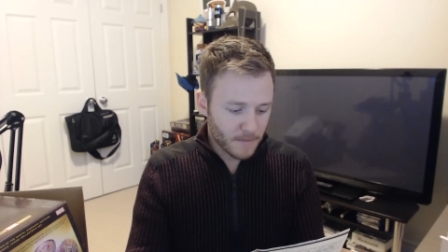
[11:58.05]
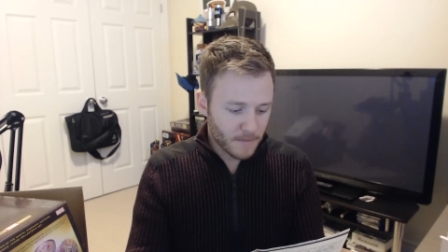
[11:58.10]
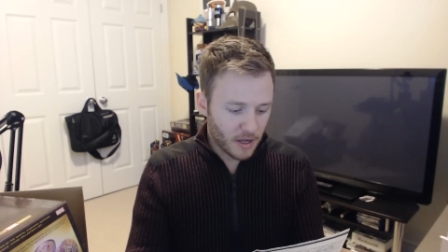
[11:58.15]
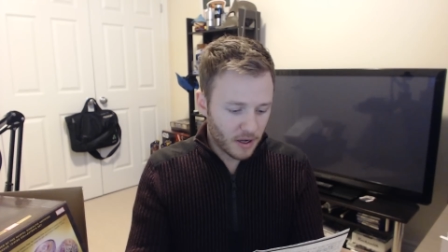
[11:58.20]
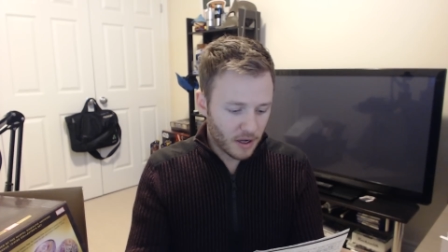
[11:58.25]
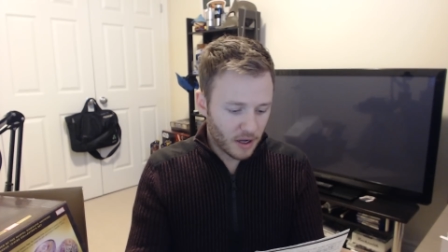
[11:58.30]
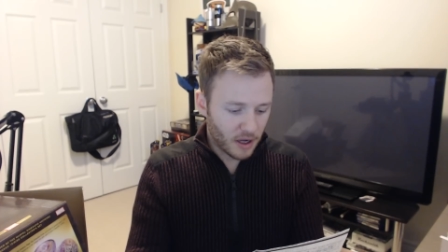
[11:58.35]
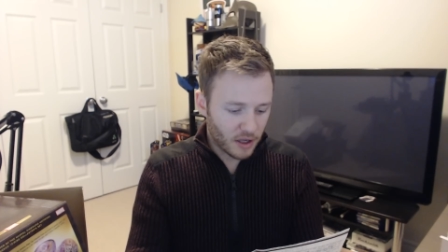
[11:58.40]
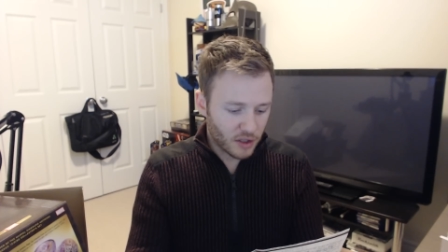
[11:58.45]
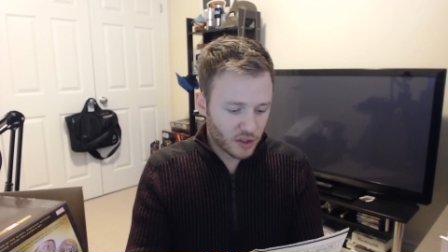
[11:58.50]

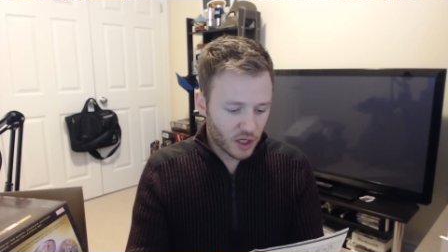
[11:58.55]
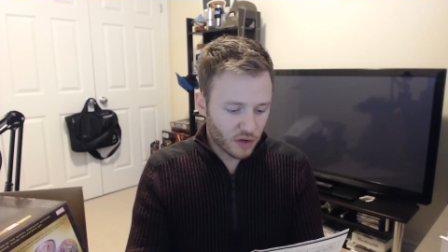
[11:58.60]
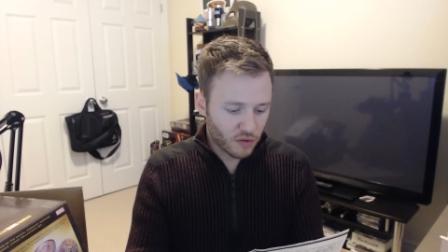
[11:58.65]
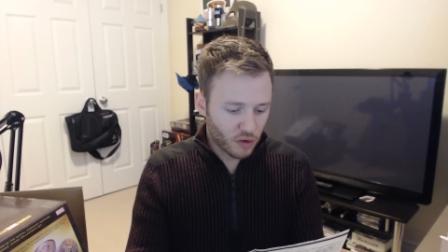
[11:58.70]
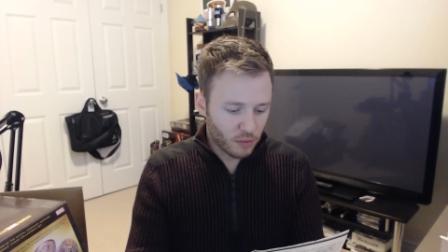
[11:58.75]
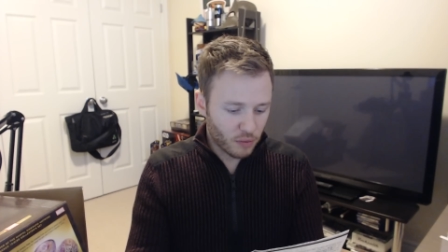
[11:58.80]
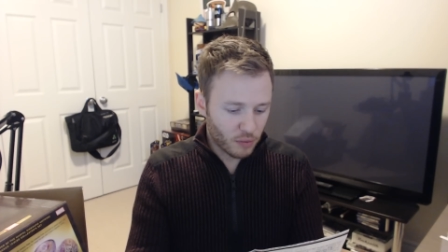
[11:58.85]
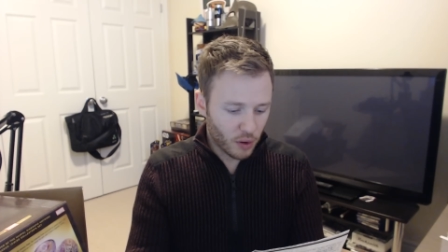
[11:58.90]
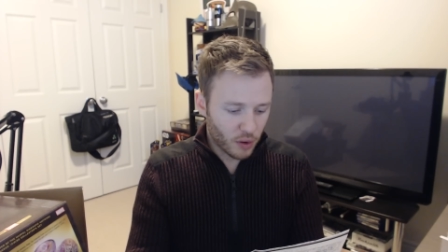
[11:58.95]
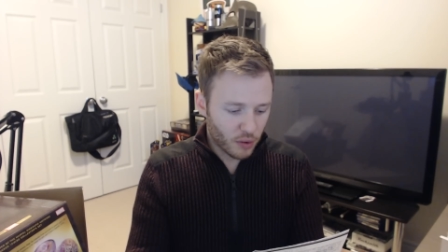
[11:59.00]
uh, several
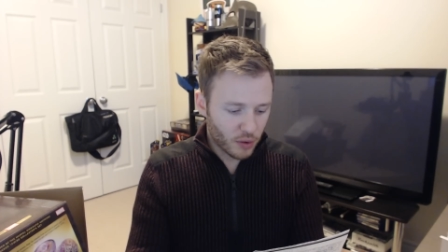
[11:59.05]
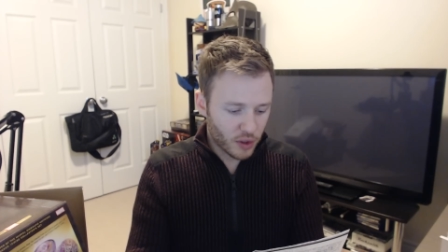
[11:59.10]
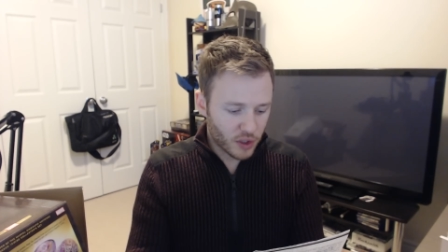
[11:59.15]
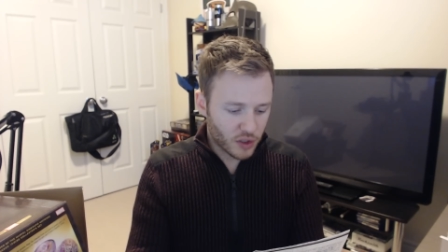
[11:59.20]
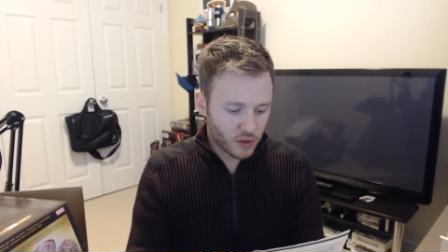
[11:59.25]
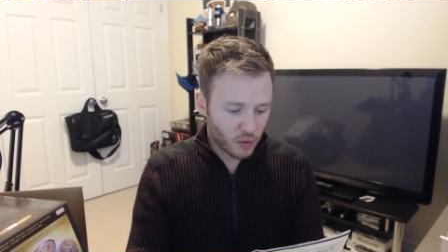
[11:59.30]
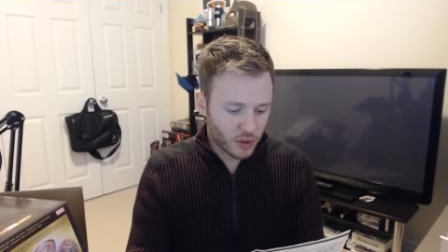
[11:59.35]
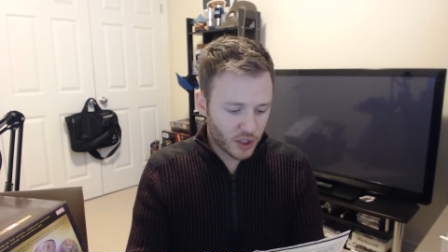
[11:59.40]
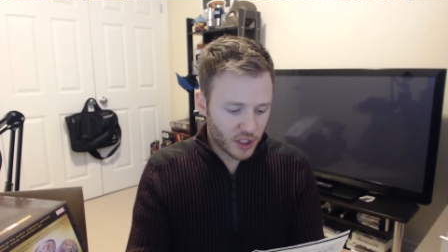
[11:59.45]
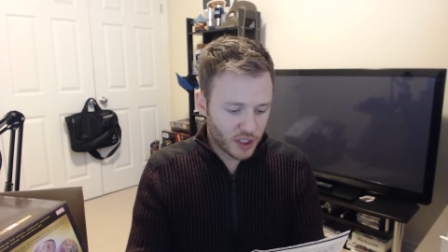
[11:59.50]

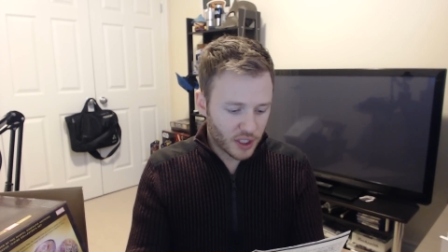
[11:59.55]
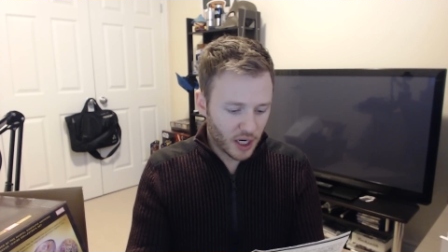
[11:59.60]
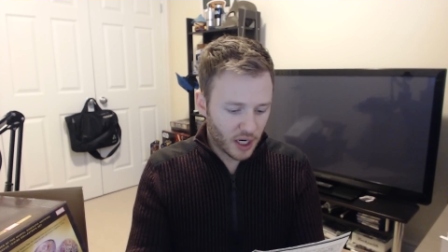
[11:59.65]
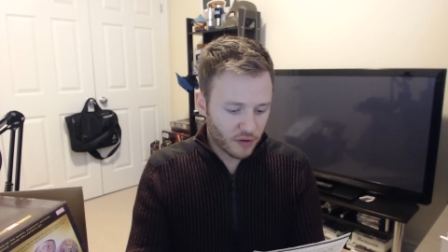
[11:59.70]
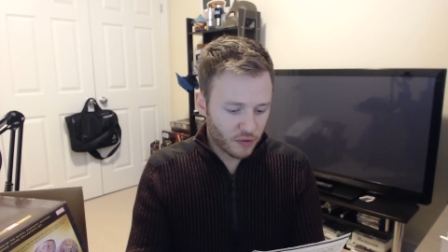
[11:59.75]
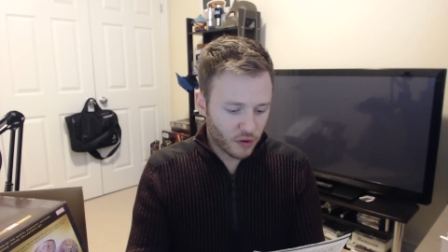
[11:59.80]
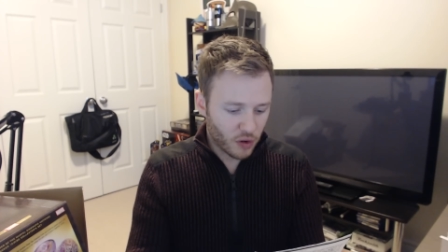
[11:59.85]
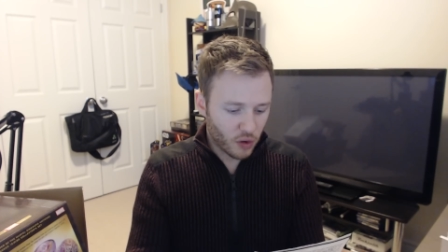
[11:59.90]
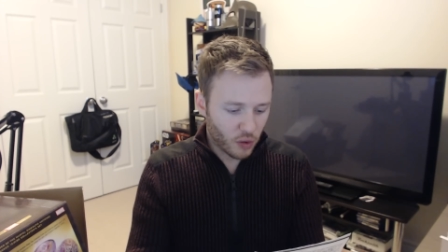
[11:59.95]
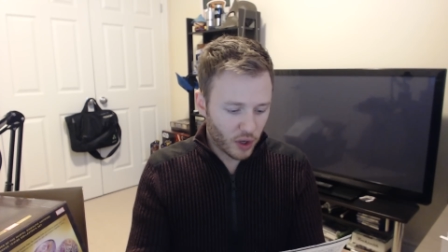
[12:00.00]
motorists were detained
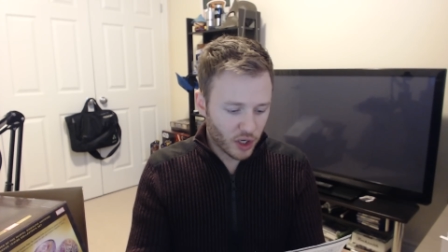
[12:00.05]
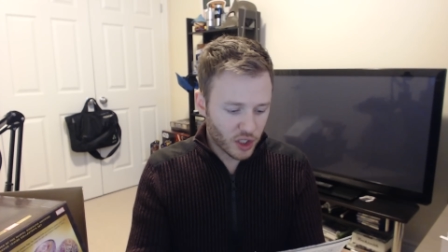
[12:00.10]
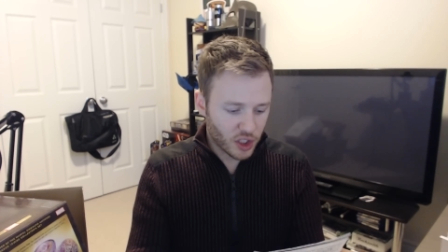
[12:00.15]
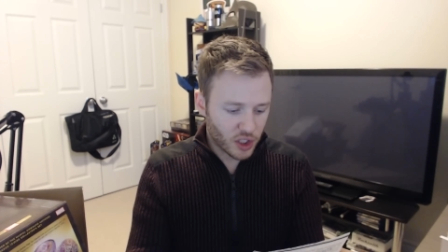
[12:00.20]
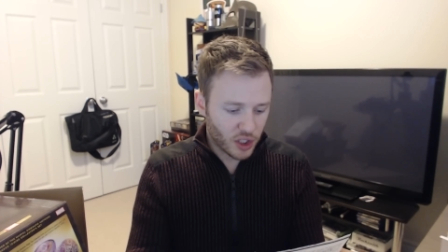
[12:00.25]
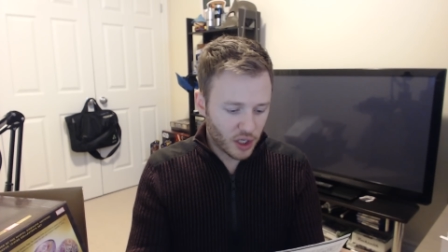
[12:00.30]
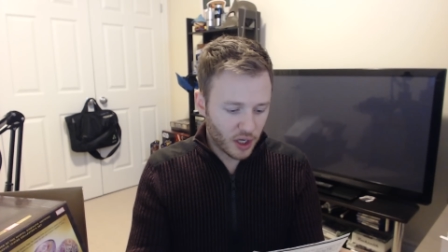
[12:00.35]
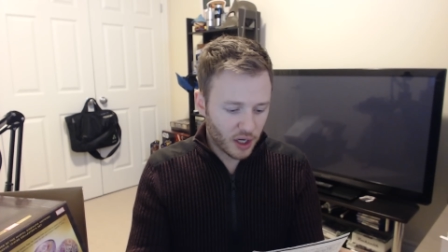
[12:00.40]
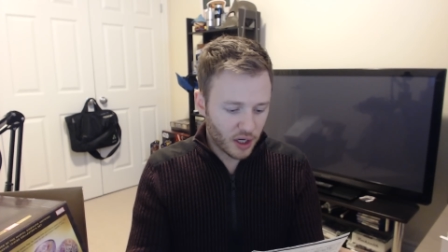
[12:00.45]
for questioning